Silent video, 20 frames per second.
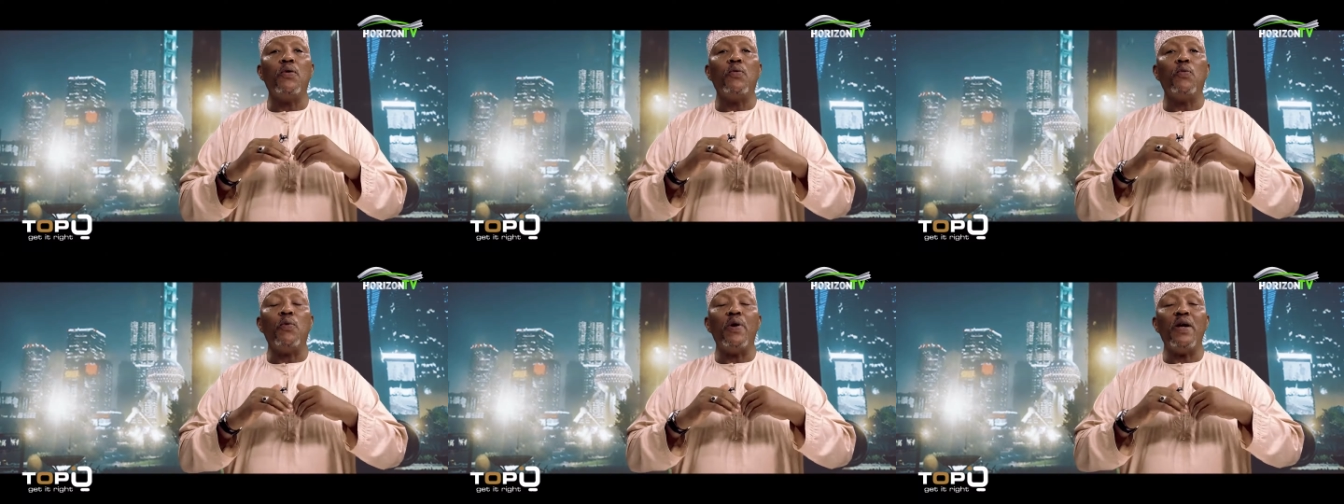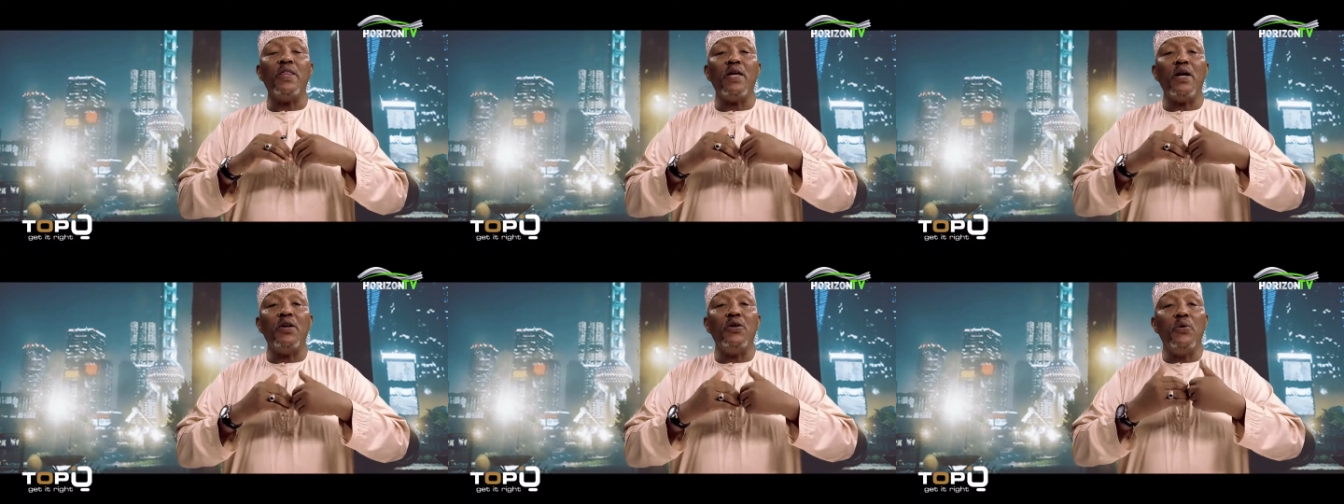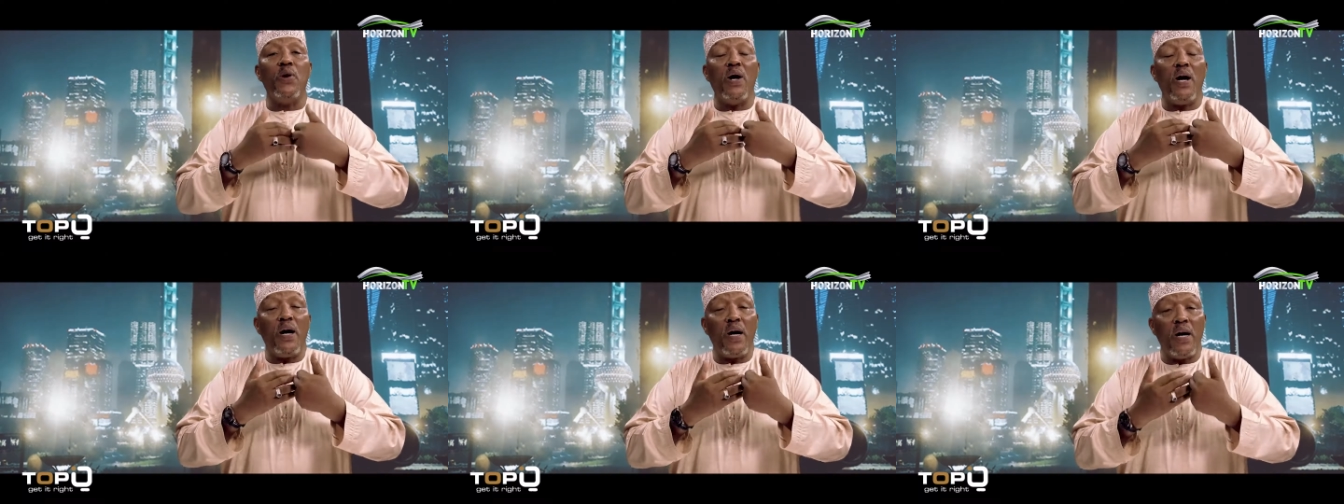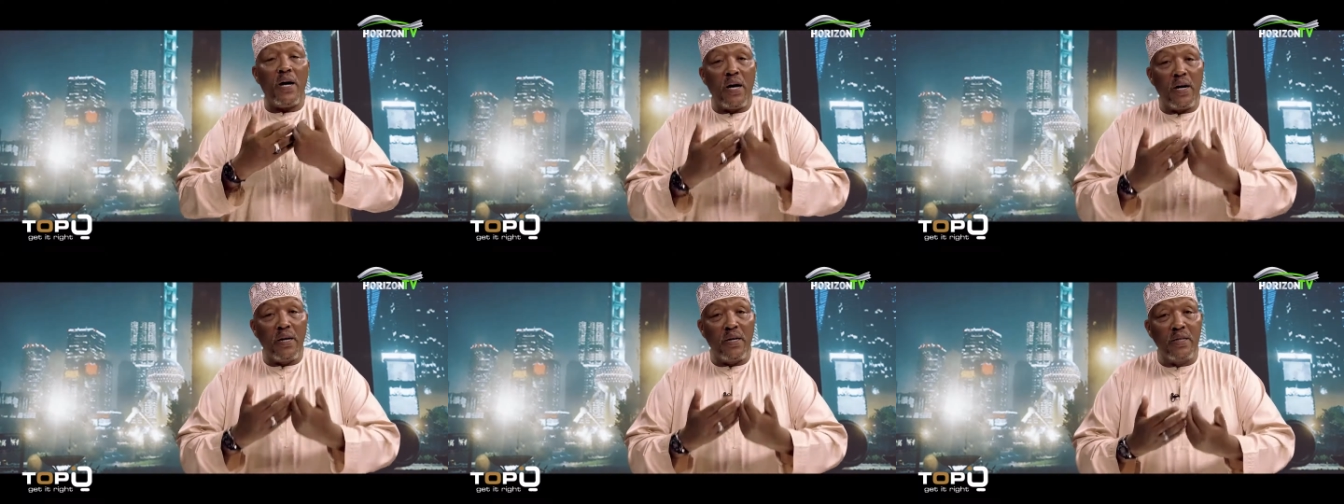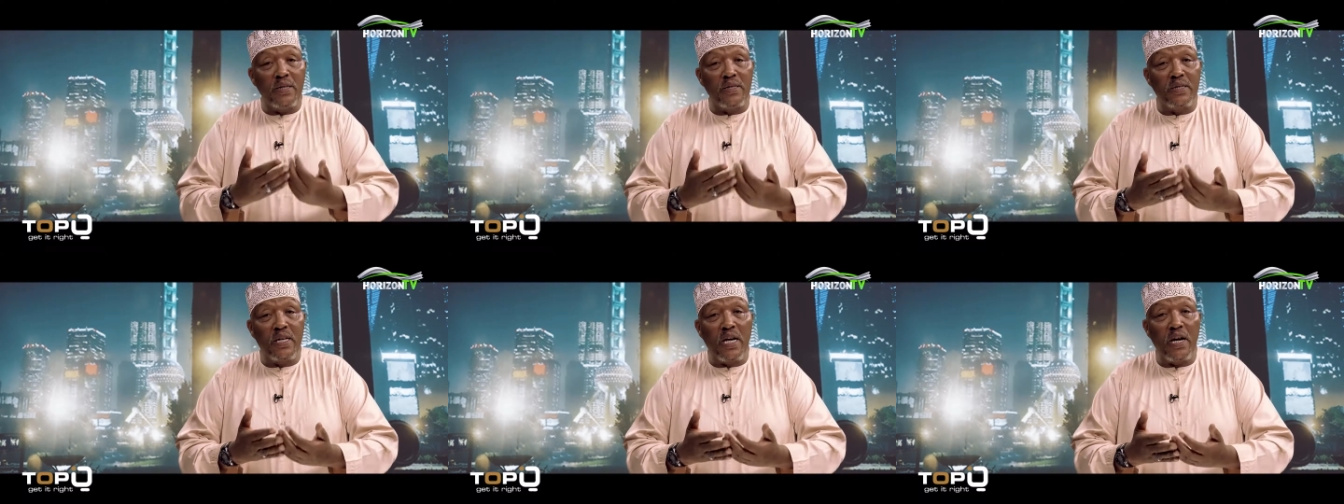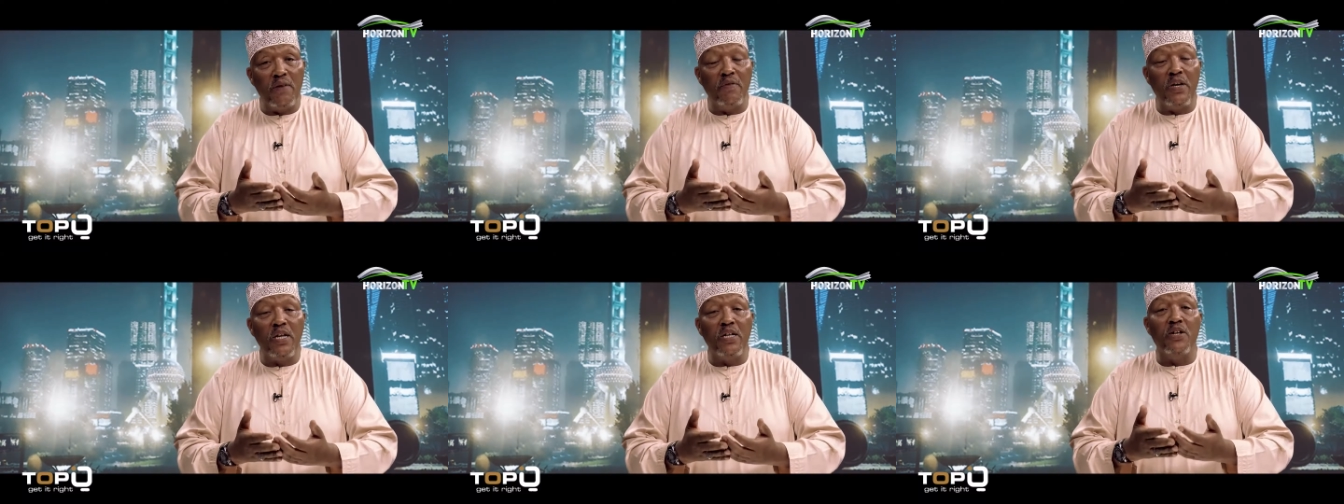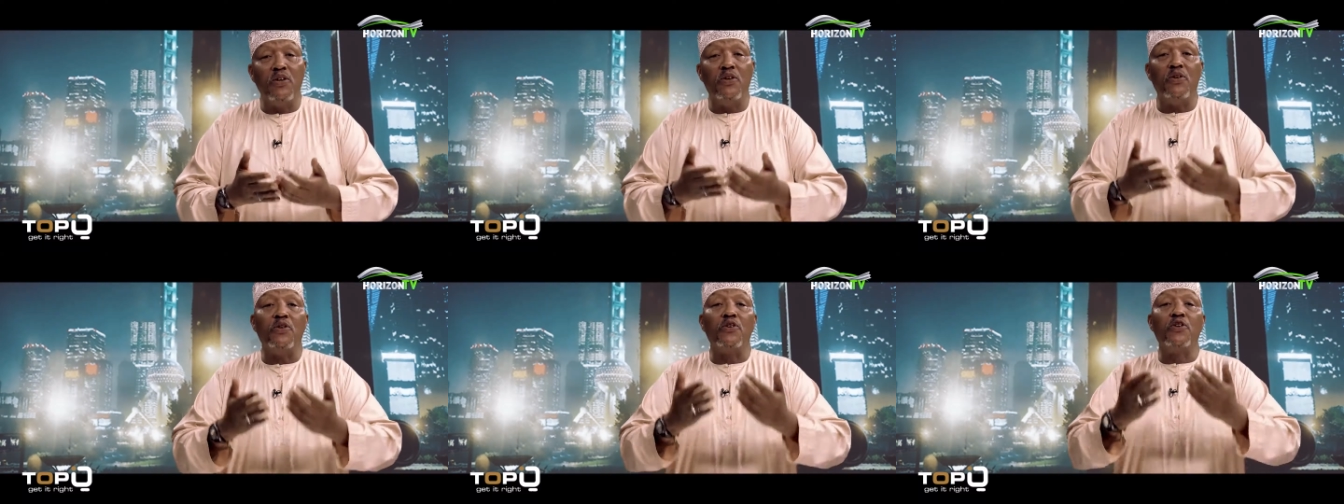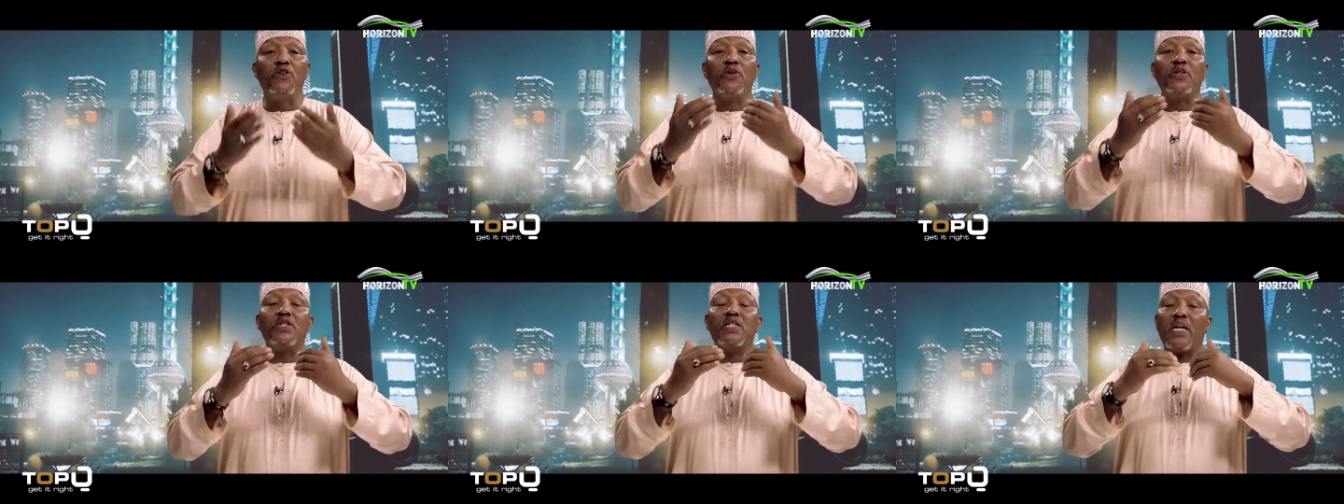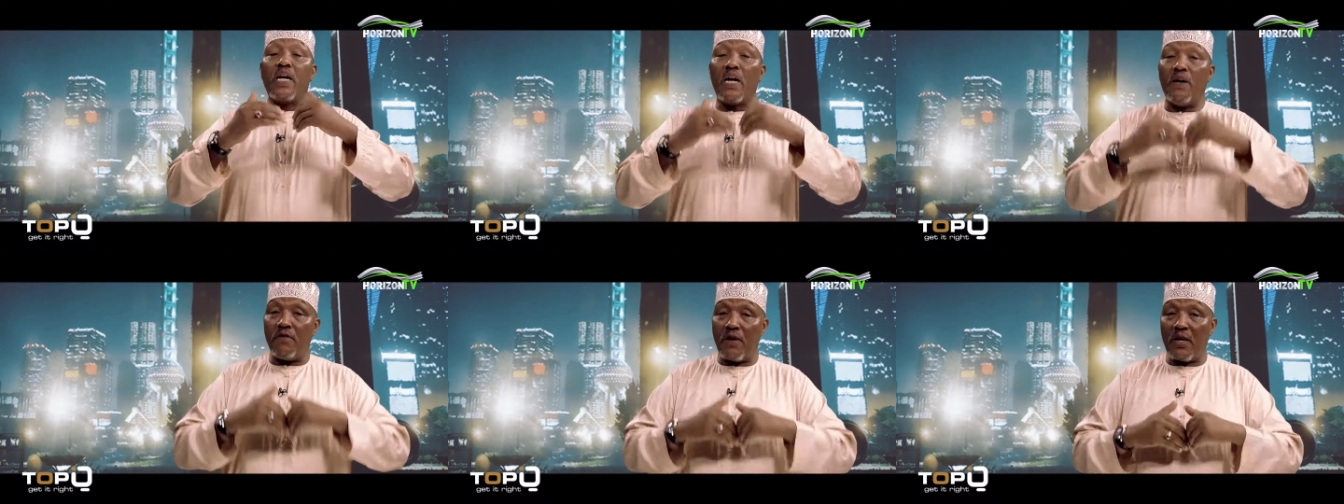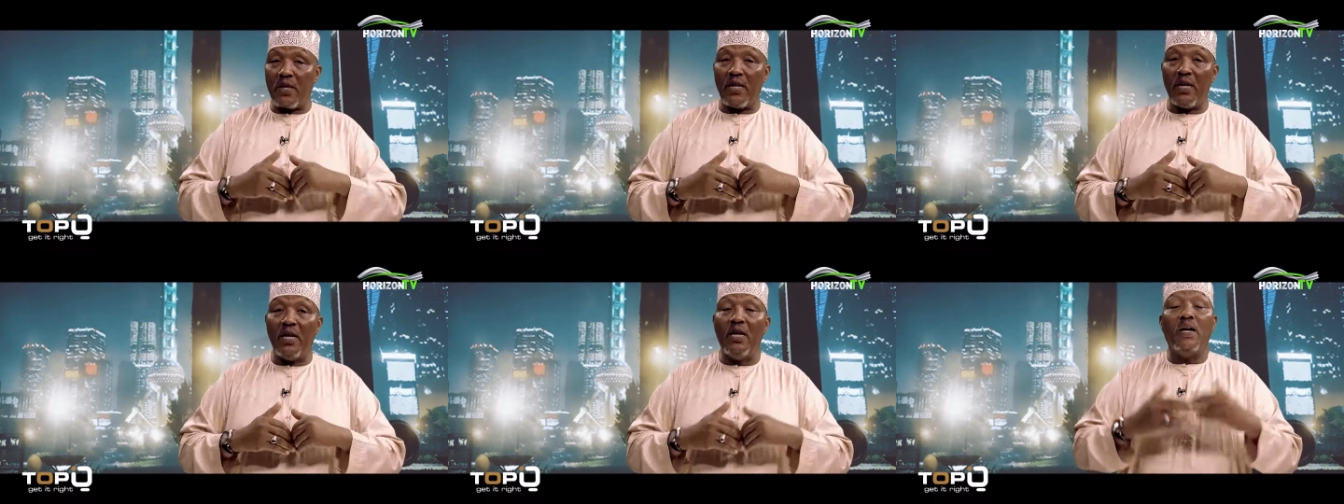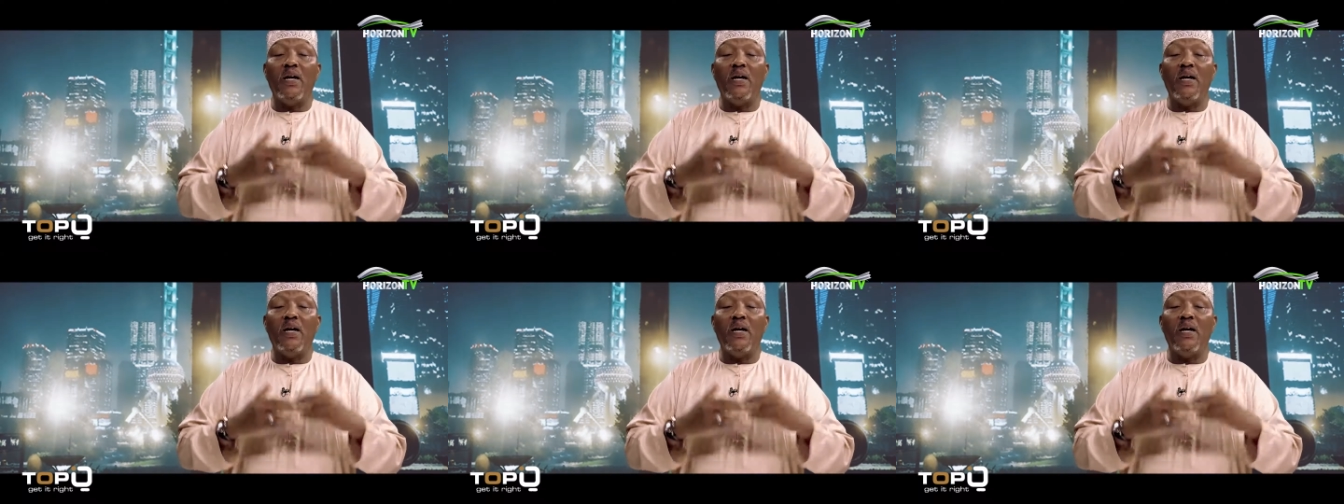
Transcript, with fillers: whether your head is covered or not covered.